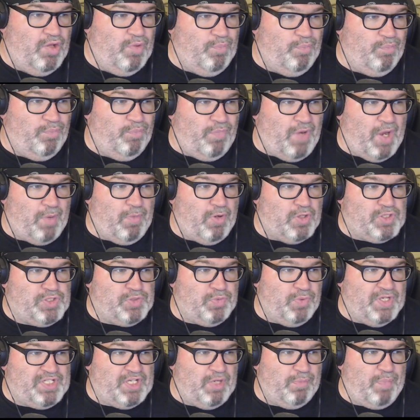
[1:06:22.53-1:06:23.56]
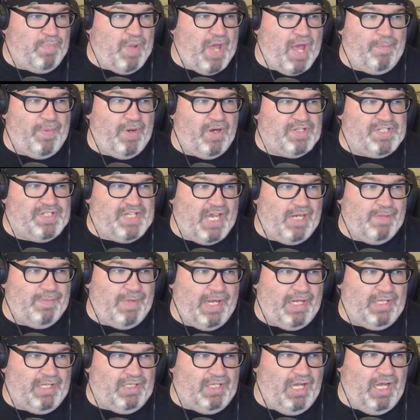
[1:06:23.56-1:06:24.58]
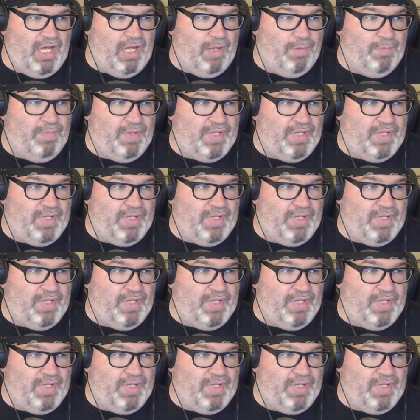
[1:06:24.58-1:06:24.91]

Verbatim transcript: My most recent Pat Baer's Anime Club